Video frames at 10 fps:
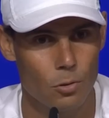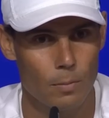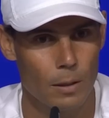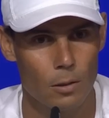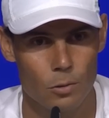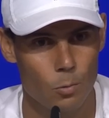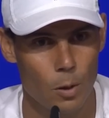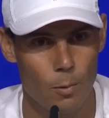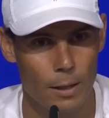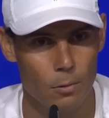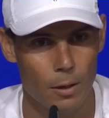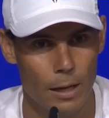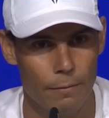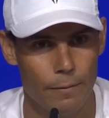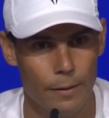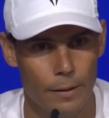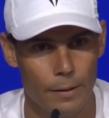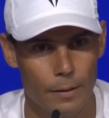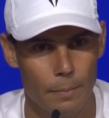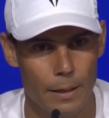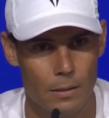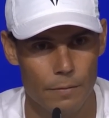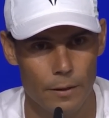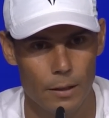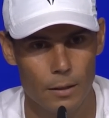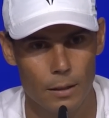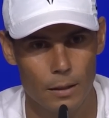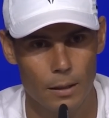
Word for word: Rafa Nadal, in his pre tournament press